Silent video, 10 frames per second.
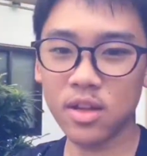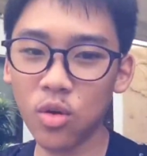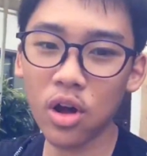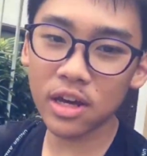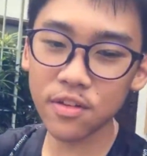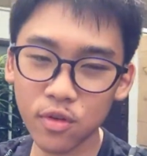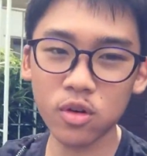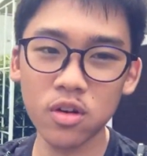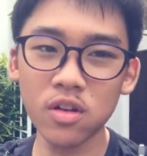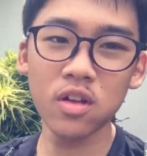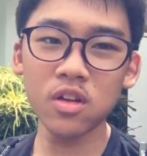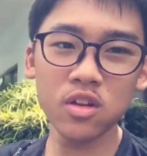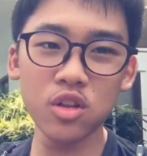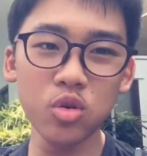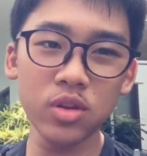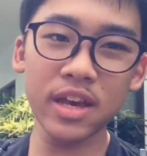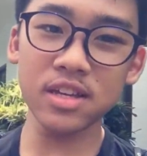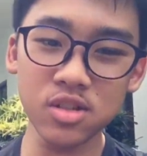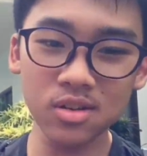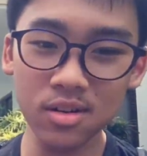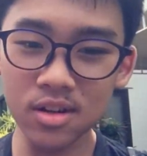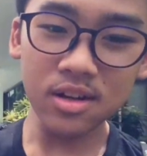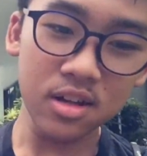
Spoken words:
in HUA HIN for 2 days. So